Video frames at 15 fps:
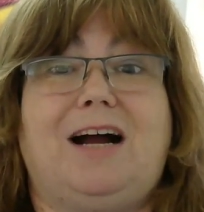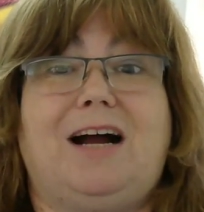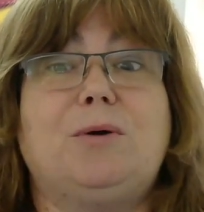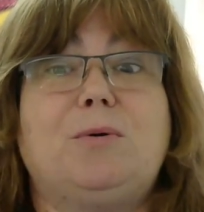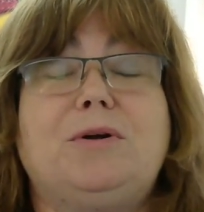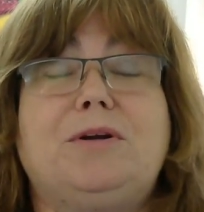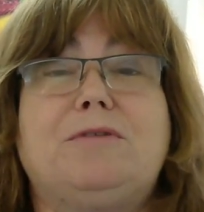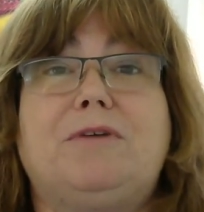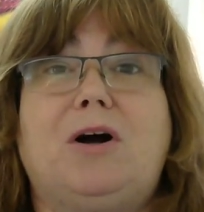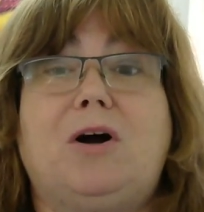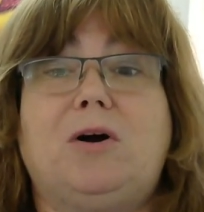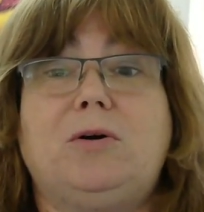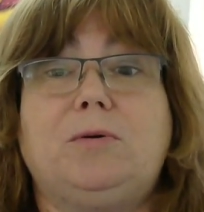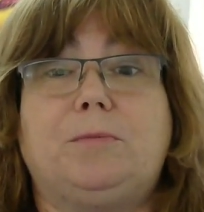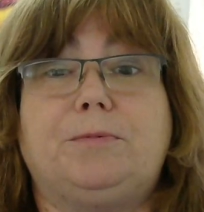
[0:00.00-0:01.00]
I would have
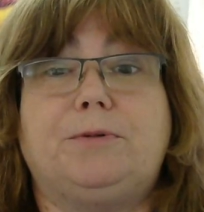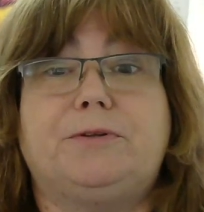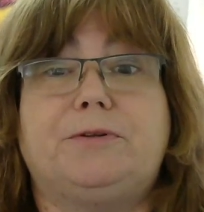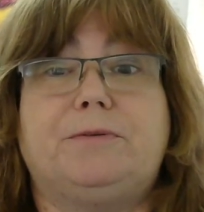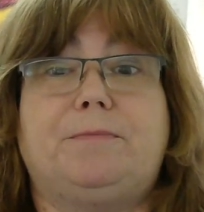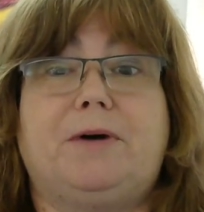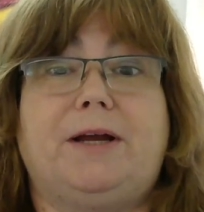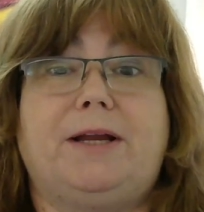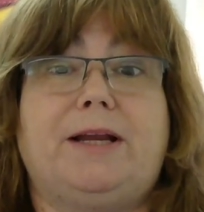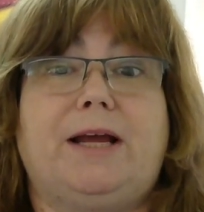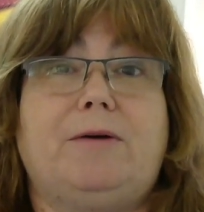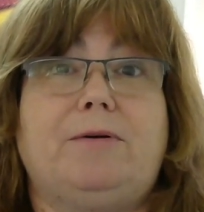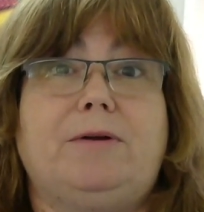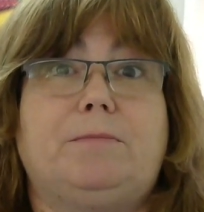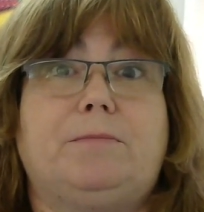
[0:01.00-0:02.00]
hoped that by
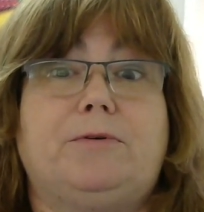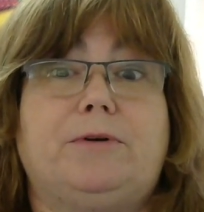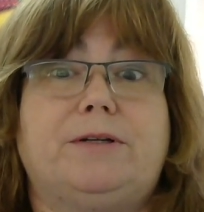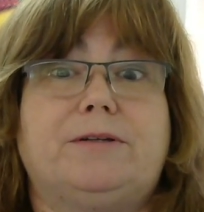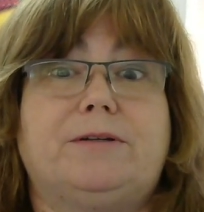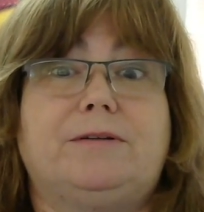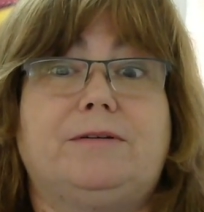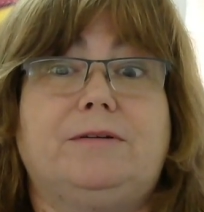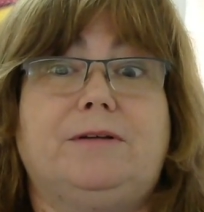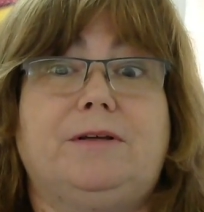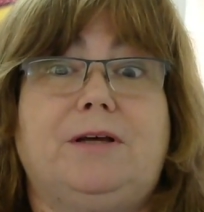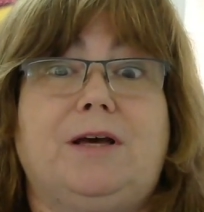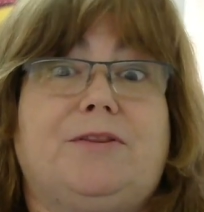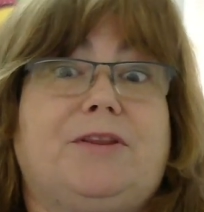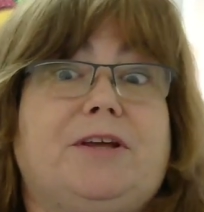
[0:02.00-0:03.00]
now in Britain,
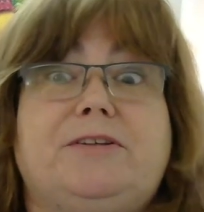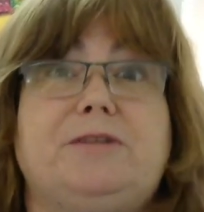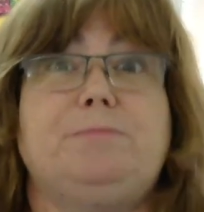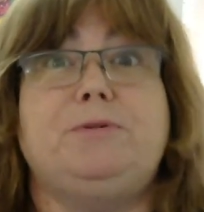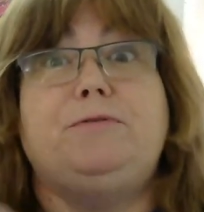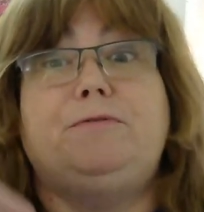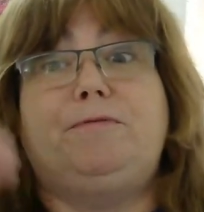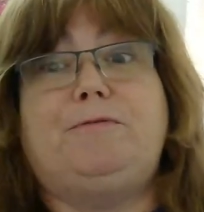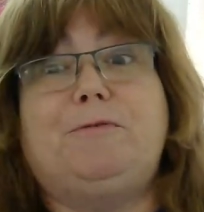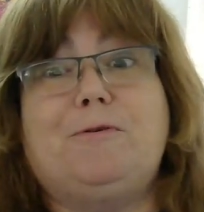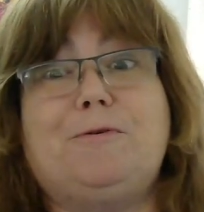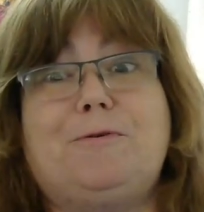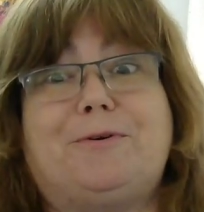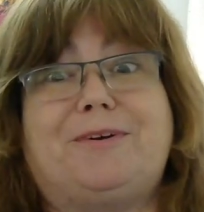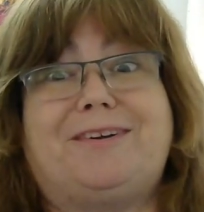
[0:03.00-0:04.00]
things had moved
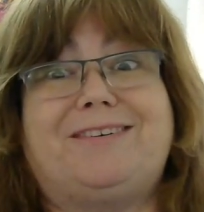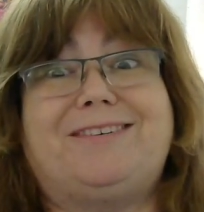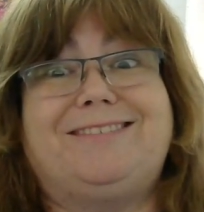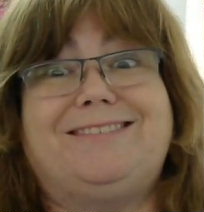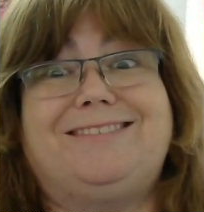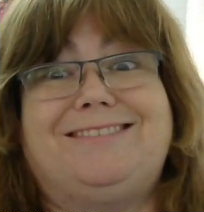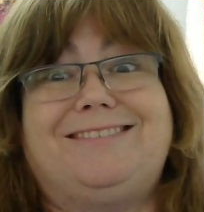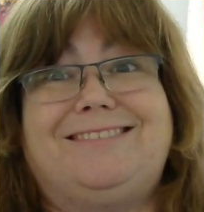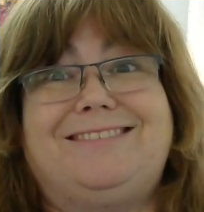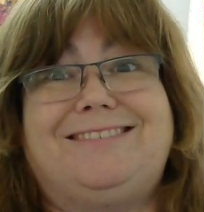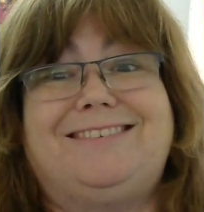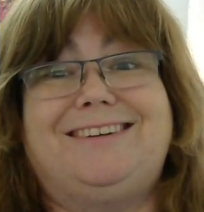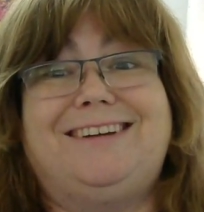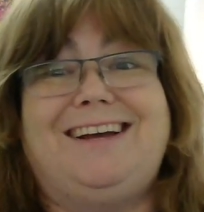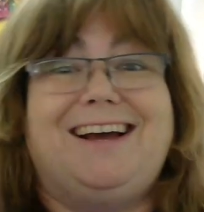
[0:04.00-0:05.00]
forward,
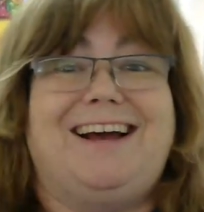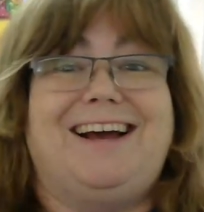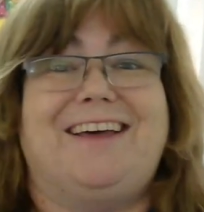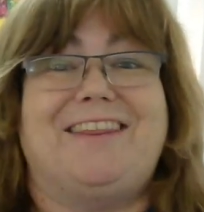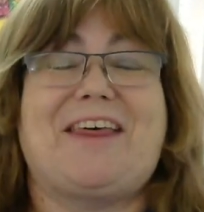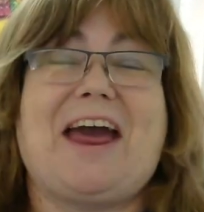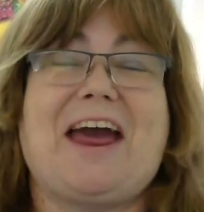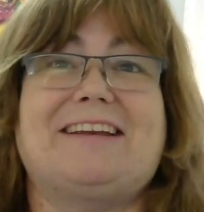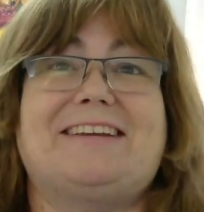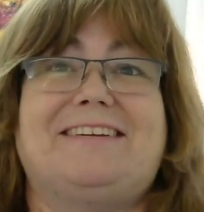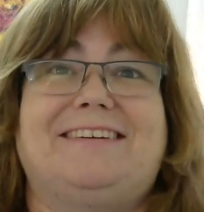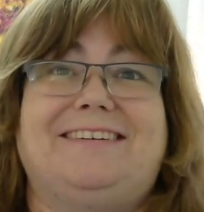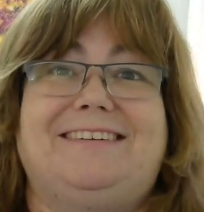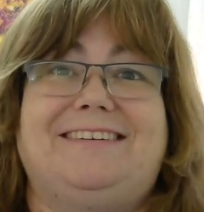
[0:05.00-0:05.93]
that